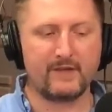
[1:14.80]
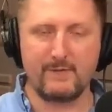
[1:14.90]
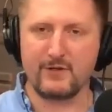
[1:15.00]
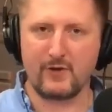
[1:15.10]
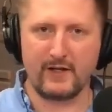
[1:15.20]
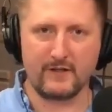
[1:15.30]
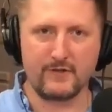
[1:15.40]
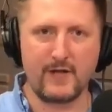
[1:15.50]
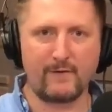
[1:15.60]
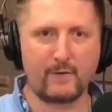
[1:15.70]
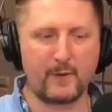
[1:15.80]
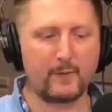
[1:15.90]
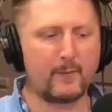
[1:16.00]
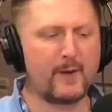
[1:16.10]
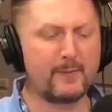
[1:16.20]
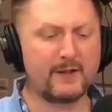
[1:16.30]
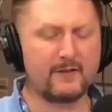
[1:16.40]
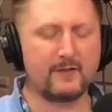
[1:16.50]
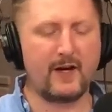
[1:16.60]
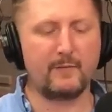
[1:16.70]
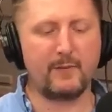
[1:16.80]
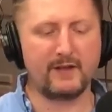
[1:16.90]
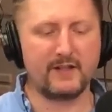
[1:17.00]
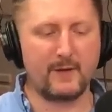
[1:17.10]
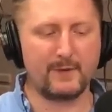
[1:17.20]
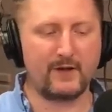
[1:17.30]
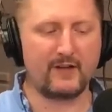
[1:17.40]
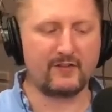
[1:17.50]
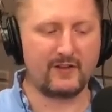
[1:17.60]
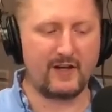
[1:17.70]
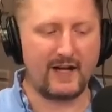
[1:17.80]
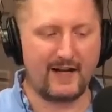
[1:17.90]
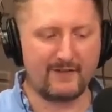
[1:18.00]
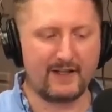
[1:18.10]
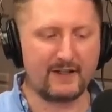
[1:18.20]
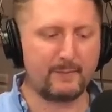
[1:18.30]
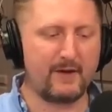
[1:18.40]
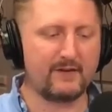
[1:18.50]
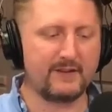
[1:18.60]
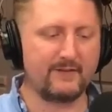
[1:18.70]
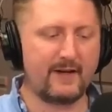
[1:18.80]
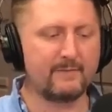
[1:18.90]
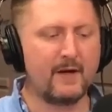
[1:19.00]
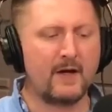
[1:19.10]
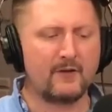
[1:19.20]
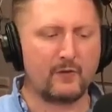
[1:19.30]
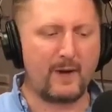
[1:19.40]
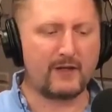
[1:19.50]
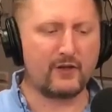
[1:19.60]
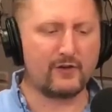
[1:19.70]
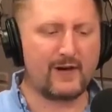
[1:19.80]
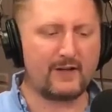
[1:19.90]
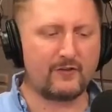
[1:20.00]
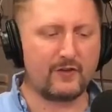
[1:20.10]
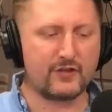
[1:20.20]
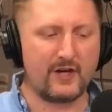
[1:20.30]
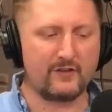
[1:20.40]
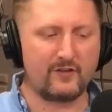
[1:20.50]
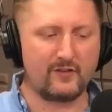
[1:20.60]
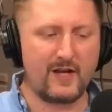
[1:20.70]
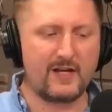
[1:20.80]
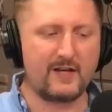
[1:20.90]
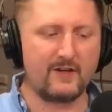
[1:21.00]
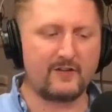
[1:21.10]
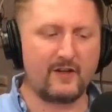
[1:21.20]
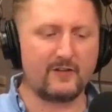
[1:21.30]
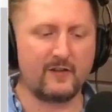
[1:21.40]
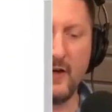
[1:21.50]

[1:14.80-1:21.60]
They've been trying to do that from the Republican side, but the Democrats are not having it apparently, right? So Mike Novogratz shares his take here. He says